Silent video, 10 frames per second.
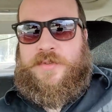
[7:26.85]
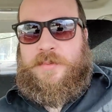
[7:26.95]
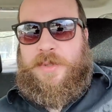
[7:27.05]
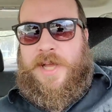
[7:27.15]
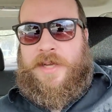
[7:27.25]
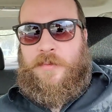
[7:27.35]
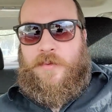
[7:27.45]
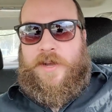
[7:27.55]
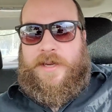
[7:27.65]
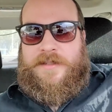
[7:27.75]
for the black and
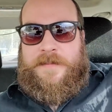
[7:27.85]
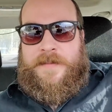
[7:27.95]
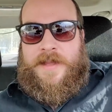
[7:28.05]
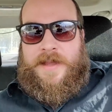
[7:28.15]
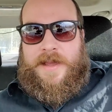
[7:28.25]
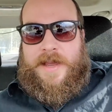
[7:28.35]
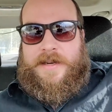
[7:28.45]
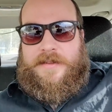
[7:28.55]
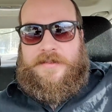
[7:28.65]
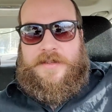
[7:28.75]
white
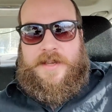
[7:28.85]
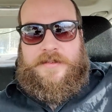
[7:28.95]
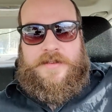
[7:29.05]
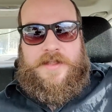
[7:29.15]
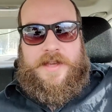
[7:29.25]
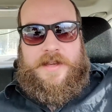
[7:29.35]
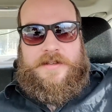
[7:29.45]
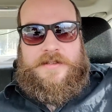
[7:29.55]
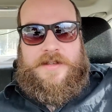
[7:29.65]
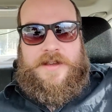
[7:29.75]
and it says
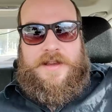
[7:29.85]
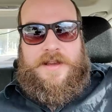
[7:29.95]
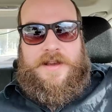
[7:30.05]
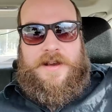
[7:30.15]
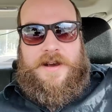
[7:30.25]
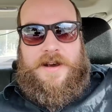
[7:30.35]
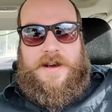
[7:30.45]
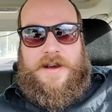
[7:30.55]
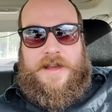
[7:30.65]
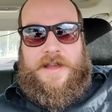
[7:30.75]
that
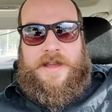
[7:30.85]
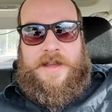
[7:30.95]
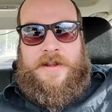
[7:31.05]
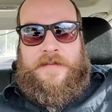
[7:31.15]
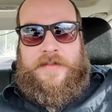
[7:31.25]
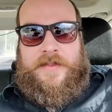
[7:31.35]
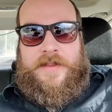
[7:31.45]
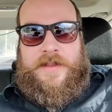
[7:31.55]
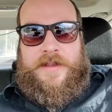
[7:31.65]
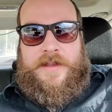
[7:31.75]
I
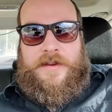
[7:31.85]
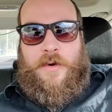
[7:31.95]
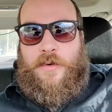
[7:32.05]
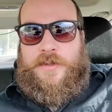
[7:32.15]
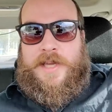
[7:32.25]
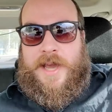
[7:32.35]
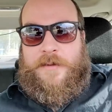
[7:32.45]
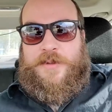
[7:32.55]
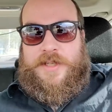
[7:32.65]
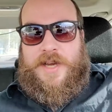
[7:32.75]
only
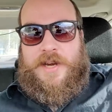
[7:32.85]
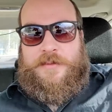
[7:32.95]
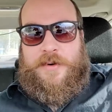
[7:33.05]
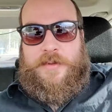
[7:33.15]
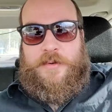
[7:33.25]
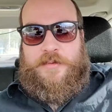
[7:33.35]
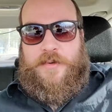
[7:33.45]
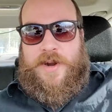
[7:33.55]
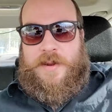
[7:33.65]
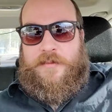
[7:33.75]
have to cover the
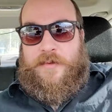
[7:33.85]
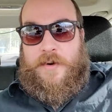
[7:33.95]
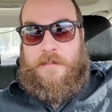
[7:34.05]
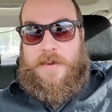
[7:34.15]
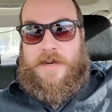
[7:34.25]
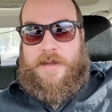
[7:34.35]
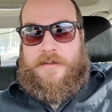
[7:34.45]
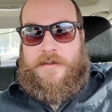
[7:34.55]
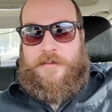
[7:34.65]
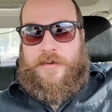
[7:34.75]
frame for a
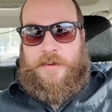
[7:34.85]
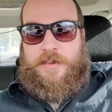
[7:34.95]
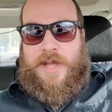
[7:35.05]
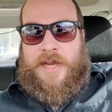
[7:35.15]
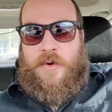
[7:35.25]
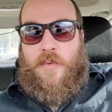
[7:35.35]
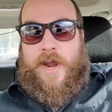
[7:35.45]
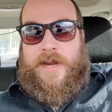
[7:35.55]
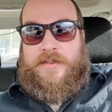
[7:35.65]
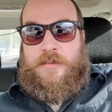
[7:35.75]
minute for the black and
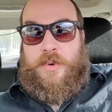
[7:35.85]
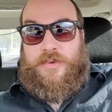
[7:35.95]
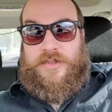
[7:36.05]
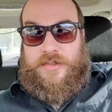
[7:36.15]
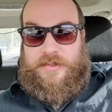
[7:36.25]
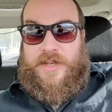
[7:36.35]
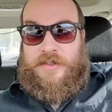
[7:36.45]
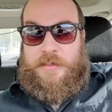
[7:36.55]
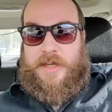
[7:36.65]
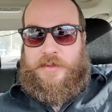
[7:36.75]
white as opposed to
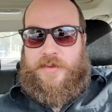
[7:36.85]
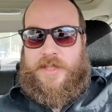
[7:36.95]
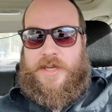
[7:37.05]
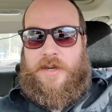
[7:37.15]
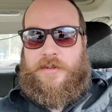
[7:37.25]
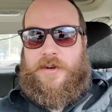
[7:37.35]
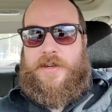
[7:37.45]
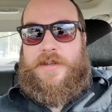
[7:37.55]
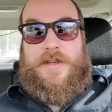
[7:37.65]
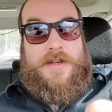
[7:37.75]
6 minutes for the color.
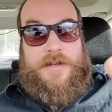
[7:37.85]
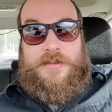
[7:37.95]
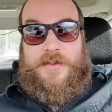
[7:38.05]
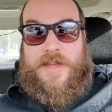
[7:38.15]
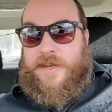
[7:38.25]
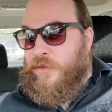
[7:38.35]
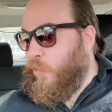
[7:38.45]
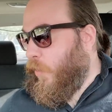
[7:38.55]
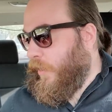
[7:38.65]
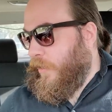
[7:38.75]
So that is
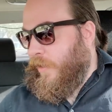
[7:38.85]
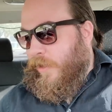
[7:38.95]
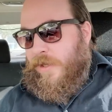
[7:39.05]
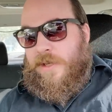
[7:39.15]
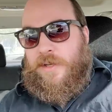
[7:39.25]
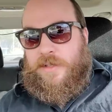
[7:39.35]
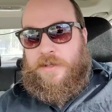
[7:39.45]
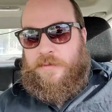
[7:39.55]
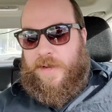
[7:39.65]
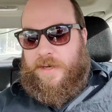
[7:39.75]
one good
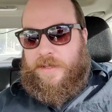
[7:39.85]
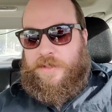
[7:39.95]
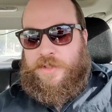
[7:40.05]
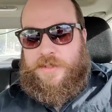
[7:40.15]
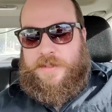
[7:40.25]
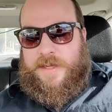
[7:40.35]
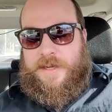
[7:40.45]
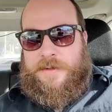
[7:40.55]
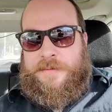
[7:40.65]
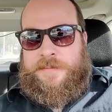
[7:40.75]
advantage.
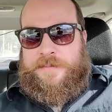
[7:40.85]
Now,